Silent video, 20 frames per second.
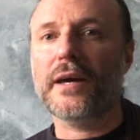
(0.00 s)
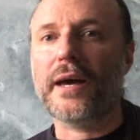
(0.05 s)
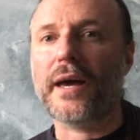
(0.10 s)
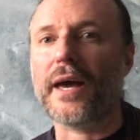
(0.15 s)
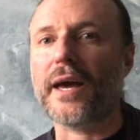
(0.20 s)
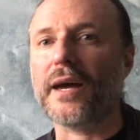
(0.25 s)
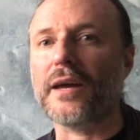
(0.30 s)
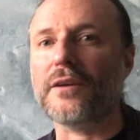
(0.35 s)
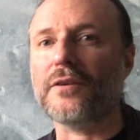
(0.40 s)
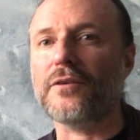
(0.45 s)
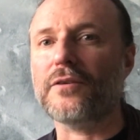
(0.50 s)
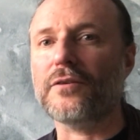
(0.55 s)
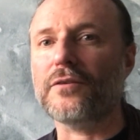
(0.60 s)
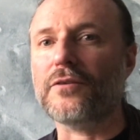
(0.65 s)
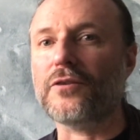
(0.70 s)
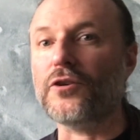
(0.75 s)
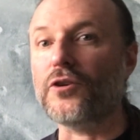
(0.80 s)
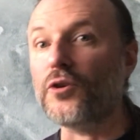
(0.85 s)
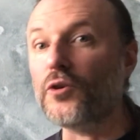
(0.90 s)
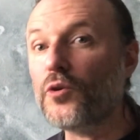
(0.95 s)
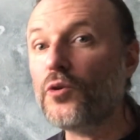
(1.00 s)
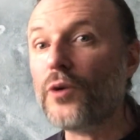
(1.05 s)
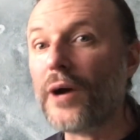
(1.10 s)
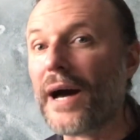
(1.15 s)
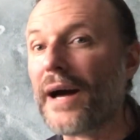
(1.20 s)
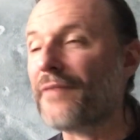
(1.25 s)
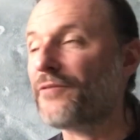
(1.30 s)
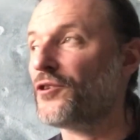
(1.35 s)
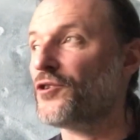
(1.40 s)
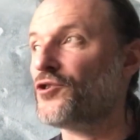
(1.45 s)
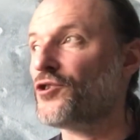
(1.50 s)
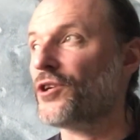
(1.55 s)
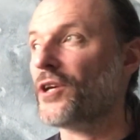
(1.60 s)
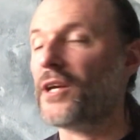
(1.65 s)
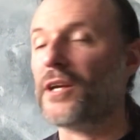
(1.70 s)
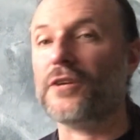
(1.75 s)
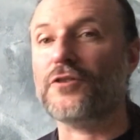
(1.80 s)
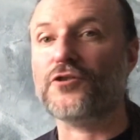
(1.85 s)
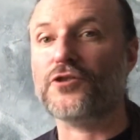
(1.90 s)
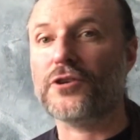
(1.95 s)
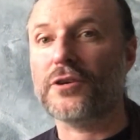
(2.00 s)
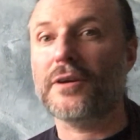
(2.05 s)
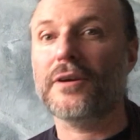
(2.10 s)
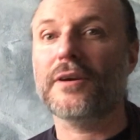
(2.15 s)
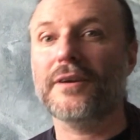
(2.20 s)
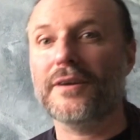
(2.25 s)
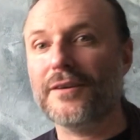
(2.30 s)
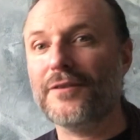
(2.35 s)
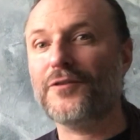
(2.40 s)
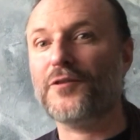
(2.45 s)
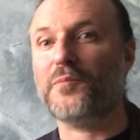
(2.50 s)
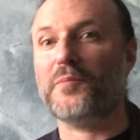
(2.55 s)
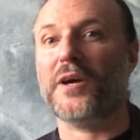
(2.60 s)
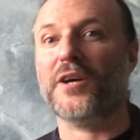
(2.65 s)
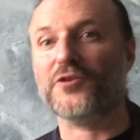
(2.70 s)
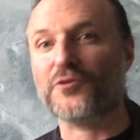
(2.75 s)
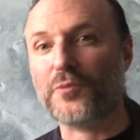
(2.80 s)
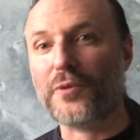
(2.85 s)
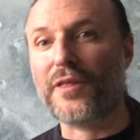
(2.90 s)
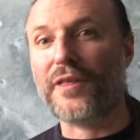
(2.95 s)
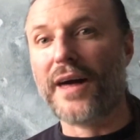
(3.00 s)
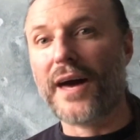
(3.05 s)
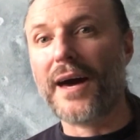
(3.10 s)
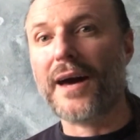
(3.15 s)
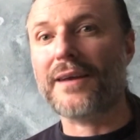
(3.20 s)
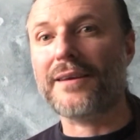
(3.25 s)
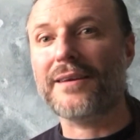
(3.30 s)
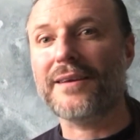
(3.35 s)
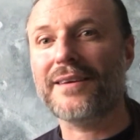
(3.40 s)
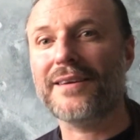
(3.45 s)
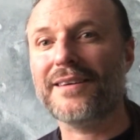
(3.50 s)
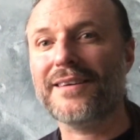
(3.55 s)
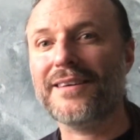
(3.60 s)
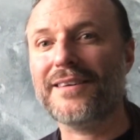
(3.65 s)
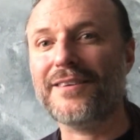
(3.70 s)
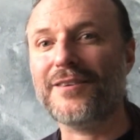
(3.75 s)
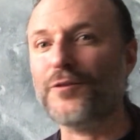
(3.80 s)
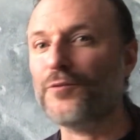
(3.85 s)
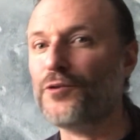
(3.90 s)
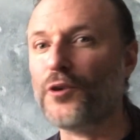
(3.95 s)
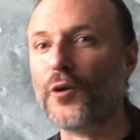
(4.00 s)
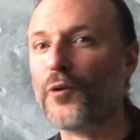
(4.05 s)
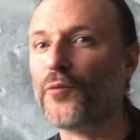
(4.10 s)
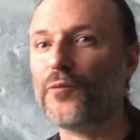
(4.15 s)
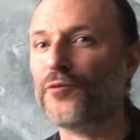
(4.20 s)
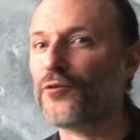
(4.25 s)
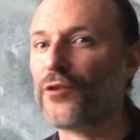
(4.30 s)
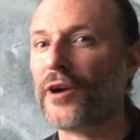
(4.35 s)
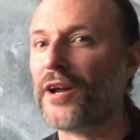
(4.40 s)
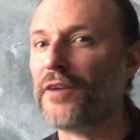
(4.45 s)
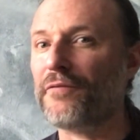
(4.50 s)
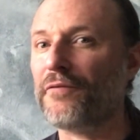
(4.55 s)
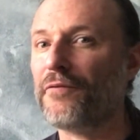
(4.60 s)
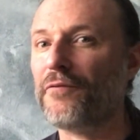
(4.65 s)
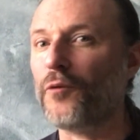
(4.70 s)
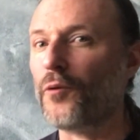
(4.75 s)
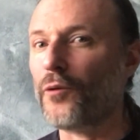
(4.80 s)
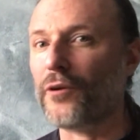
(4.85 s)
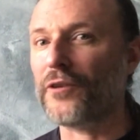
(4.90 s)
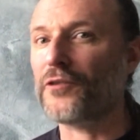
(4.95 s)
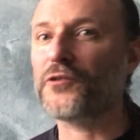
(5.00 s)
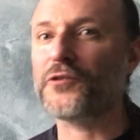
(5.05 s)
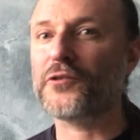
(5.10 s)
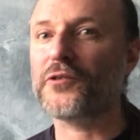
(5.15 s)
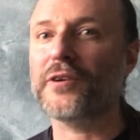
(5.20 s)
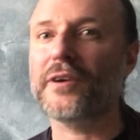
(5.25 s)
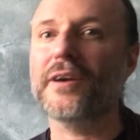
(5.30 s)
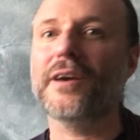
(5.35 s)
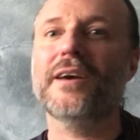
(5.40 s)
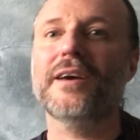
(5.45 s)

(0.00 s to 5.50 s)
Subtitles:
And you have to change to mesh with that. You don't try to force